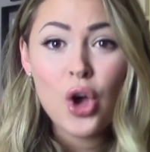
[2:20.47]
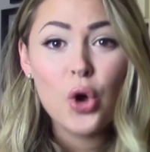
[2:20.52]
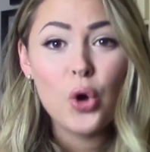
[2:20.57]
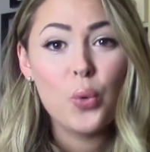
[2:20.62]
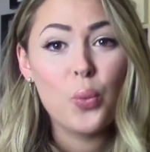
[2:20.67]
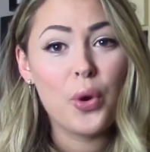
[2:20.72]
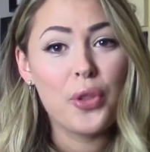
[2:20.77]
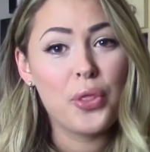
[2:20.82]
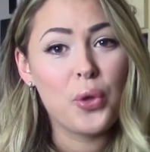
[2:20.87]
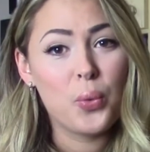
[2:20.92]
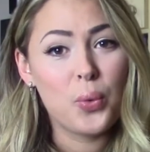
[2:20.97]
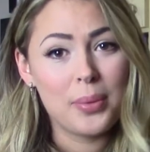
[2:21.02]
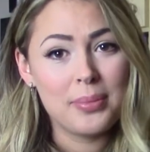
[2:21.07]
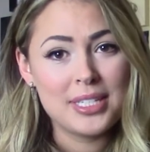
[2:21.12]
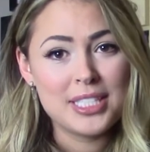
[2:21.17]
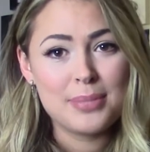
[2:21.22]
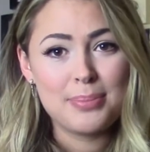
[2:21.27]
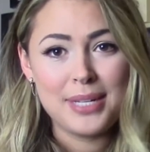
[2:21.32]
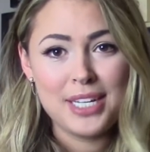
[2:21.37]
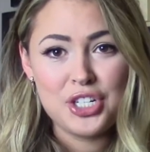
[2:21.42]
who won the
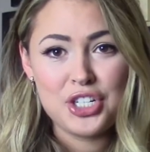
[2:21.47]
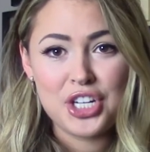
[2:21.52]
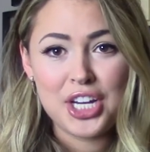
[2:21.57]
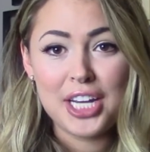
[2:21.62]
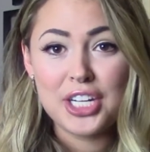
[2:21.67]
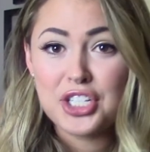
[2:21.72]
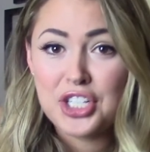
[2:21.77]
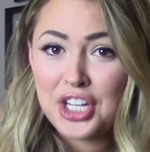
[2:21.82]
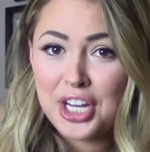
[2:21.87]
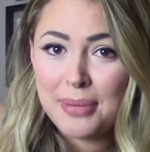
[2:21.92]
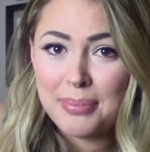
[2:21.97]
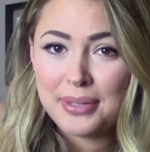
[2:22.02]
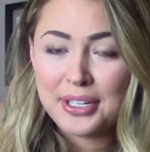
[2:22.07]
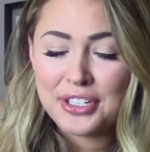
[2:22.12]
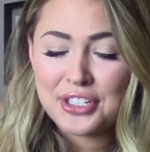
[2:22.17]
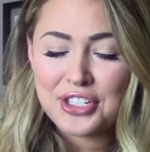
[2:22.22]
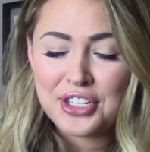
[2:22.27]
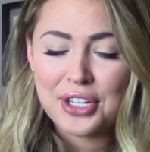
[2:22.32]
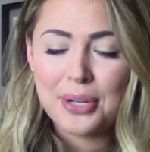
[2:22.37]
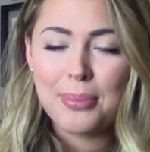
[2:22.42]
Women's P G A
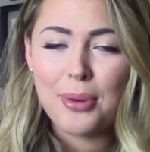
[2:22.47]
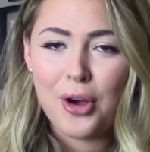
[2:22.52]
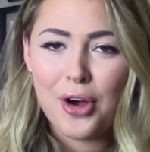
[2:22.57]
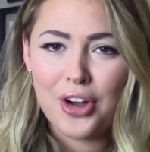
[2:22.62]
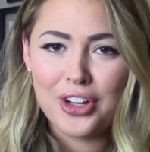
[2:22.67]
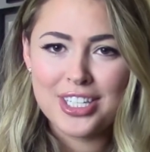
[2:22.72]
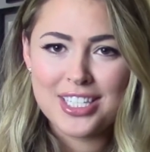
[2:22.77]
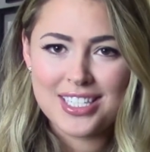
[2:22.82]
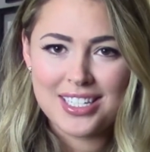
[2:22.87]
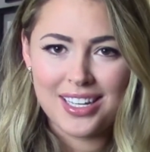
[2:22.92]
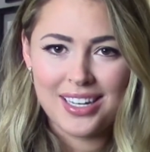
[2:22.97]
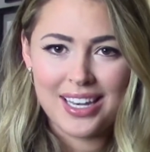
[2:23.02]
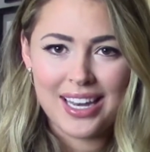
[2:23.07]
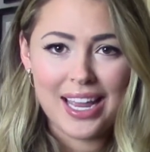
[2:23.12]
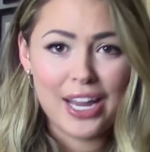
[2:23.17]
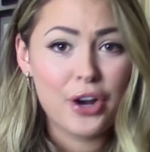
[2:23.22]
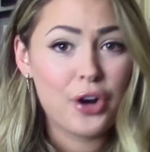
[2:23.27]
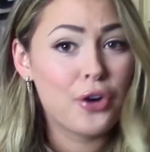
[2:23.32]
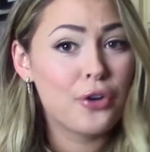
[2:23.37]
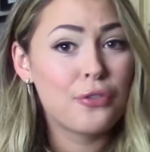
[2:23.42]
Championship on
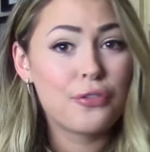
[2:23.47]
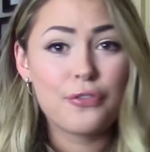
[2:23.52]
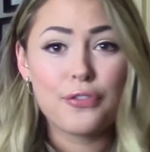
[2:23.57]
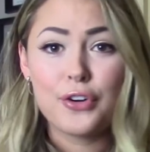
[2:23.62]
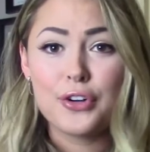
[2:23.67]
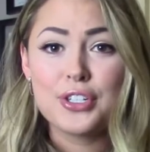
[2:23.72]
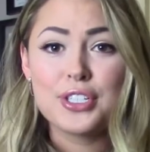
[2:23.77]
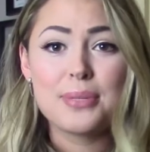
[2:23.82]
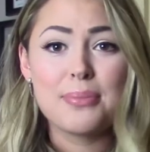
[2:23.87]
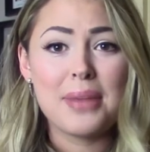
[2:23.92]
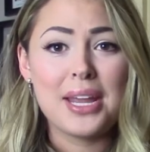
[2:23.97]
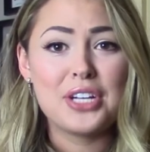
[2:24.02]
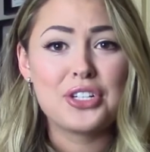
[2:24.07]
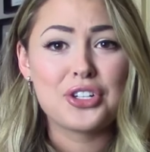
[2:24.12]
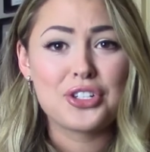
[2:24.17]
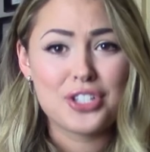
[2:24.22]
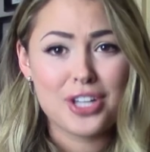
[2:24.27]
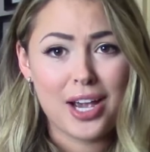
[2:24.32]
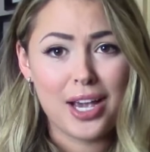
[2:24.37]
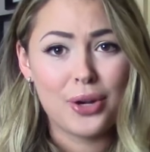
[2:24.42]
Sunday, her first
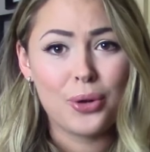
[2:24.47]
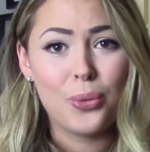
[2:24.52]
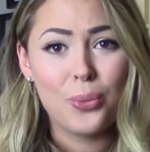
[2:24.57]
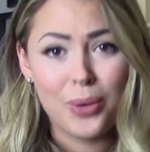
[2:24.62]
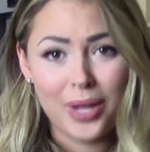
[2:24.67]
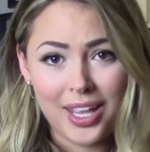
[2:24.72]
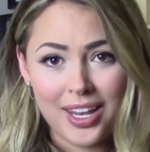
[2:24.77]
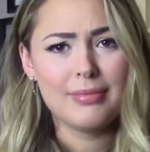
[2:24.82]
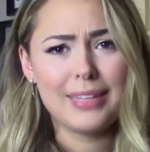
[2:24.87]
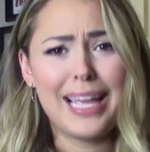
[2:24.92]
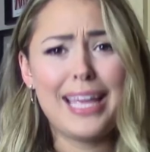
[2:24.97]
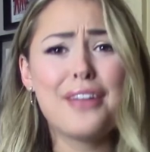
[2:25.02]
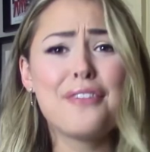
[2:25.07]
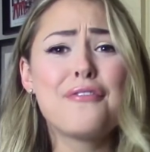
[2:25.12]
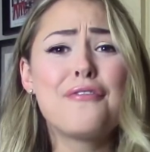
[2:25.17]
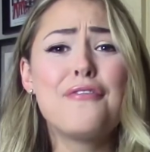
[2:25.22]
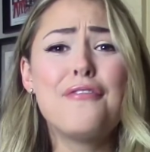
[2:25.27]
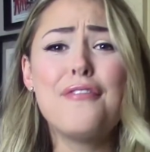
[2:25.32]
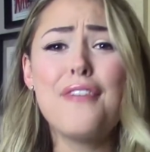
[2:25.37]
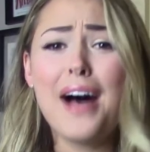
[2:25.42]
major title win.
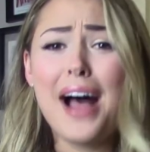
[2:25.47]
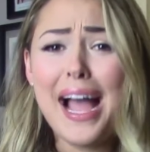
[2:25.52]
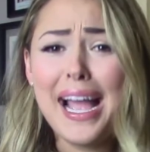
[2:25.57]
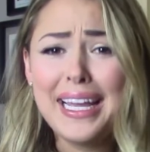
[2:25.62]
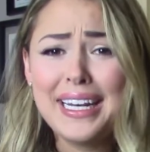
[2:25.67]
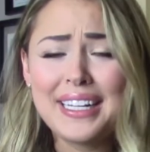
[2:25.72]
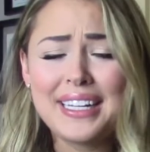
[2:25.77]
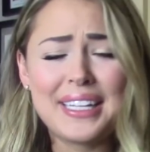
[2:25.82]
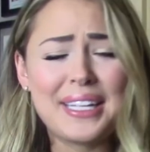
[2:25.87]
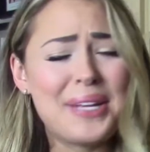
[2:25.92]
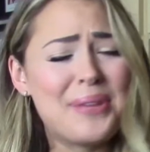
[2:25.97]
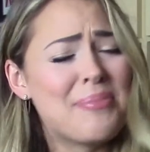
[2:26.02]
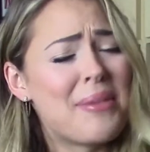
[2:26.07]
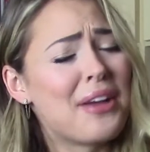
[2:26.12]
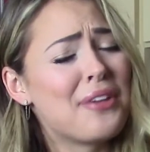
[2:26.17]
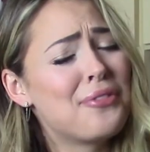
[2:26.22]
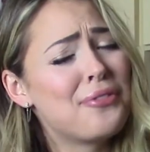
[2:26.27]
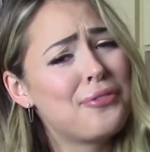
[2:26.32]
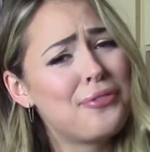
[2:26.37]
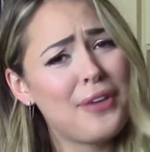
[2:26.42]
And finally,
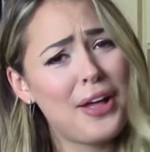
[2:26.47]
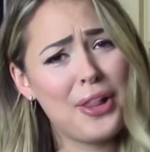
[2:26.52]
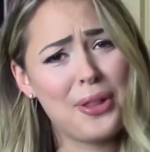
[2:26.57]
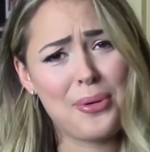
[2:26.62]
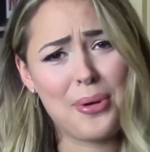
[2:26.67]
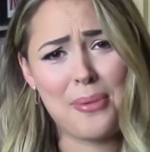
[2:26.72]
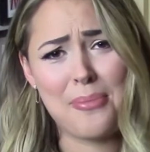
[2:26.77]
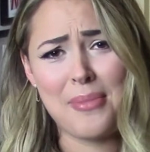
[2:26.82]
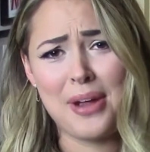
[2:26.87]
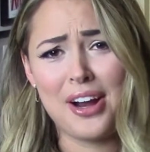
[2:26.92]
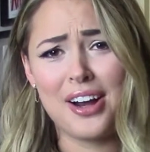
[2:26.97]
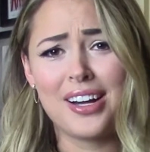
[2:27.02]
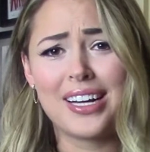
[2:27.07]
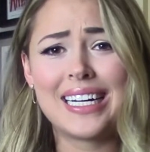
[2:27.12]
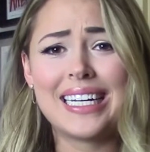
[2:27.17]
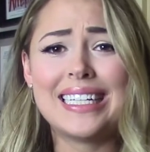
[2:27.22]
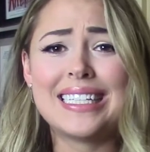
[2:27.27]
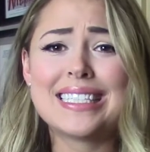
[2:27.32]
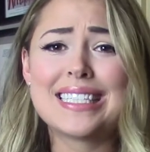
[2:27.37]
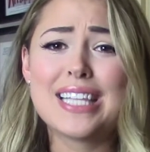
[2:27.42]
my fellow
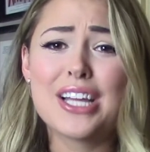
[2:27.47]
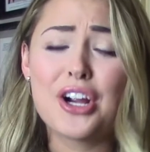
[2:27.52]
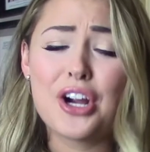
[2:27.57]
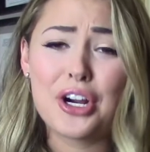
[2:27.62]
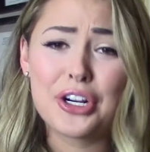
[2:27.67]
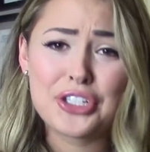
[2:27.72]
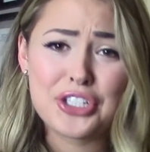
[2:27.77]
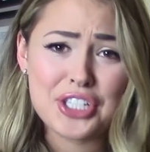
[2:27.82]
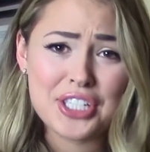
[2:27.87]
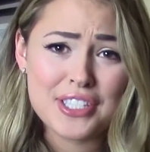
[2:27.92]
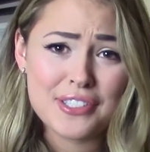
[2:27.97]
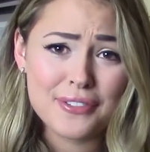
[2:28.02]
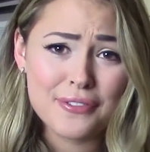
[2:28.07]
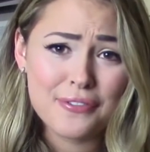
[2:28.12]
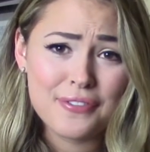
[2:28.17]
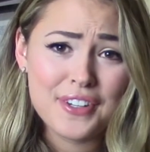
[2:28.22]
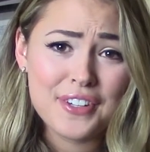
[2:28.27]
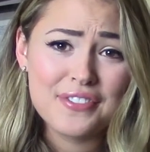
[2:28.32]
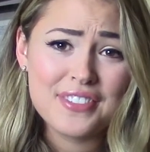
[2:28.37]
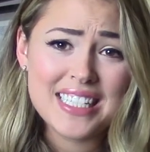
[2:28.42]
Americans, there are just
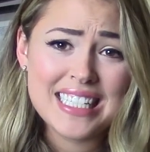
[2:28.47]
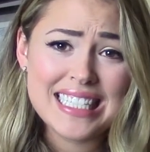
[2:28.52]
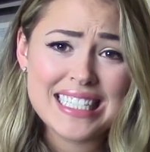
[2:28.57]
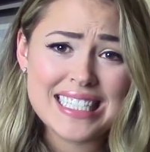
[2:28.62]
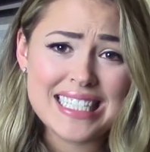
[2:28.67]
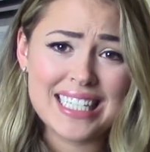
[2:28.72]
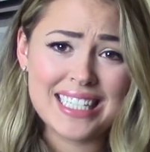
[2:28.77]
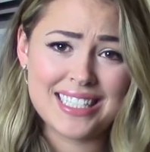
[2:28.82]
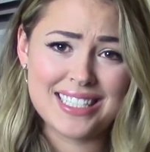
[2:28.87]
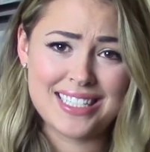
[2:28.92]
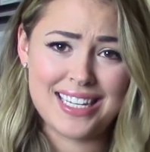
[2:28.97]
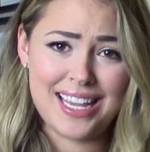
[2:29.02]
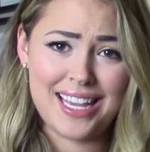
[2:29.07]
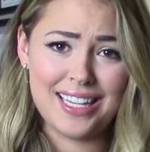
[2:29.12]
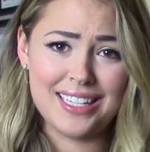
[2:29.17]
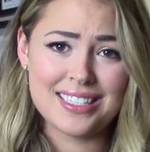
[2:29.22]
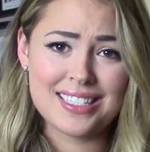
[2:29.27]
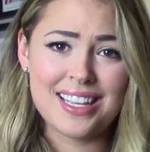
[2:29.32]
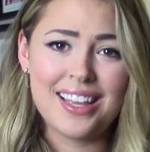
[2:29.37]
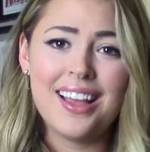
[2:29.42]
fifty-six
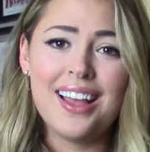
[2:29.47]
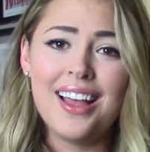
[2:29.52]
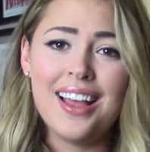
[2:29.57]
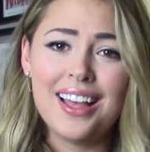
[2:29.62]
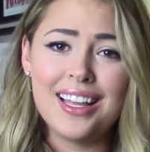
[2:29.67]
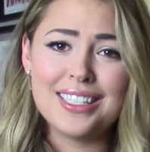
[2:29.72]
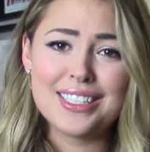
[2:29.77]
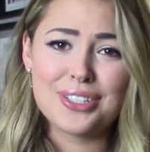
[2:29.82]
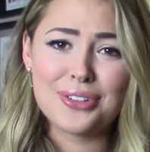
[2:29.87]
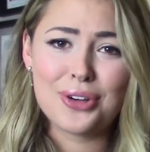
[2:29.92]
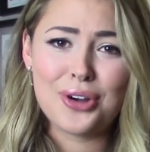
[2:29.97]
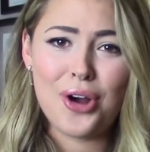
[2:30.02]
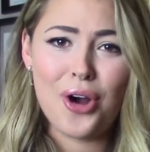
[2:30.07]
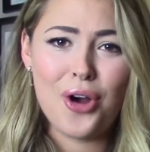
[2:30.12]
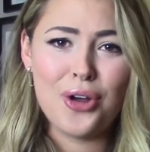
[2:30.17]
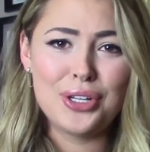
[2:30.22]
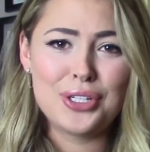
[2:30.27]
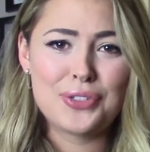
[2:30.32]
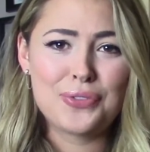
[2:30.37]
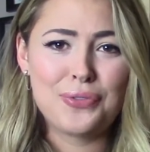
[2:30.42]
days until
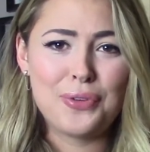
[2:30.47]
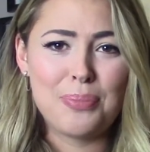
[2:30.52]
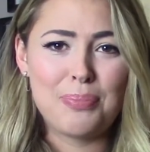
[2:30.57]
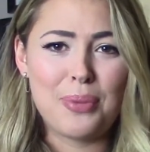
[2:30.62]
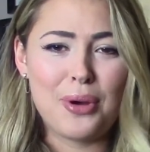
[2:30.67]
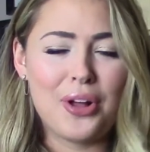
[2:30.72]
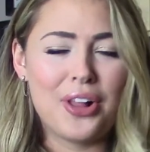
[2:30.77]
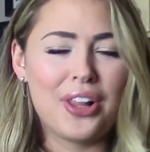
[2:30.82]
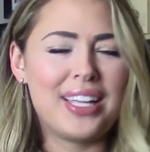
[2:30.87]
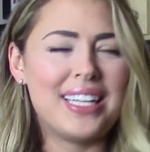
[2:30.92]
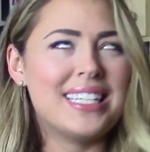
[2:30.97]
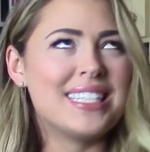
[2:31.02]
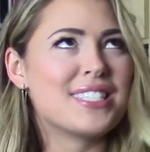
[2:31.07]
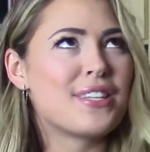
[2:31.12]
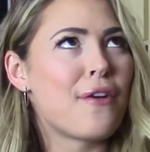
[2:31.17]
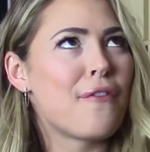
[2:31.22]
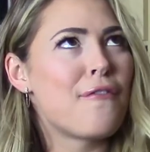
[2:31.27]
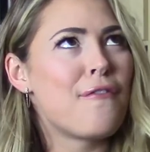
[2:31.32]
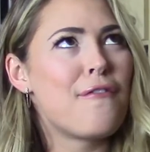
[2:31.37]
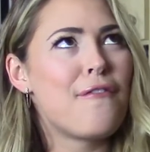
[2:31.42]
college football is
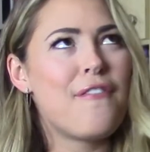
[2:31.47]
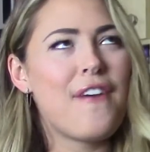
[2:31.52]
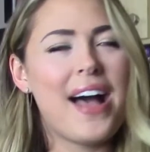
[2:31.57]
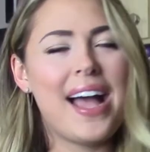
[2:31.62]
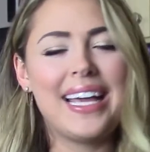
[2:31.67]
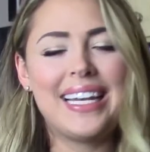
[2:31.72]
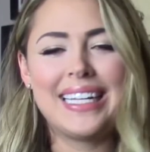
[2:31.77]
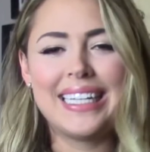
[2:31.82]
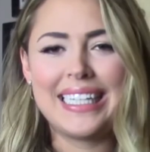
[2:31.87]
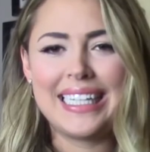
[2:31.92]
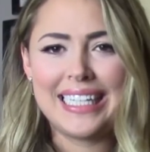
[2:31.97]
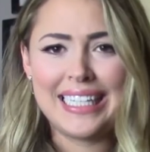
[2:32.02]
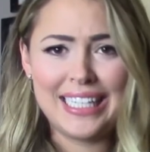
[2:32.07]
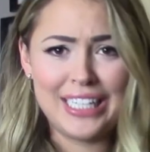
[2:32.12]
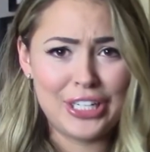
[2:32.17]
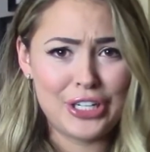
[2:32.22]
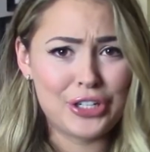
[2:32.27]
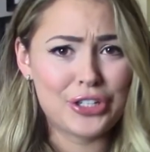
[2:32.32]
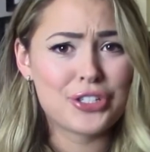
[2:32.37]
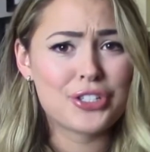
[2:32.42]
finally
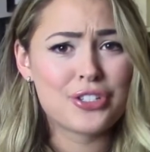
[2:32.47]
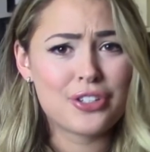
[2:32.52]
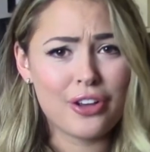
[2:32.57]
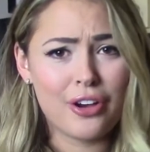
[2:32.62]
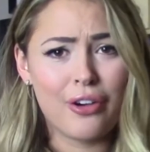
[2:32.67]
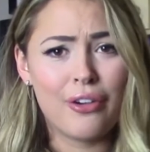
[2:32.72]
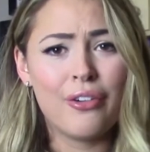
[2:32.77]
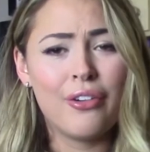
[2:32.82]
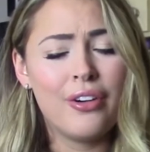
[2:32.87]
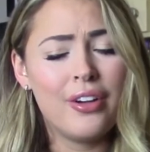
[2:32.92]
here. So